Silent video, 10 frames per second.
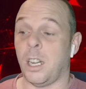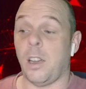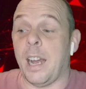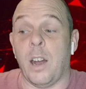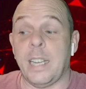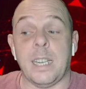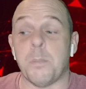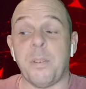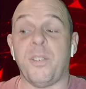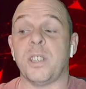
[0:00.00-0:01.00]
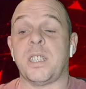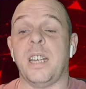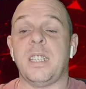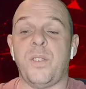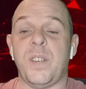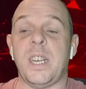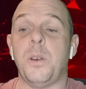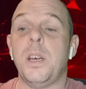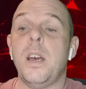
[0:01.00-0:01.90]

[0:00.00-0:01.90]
like I didn't before I started this video,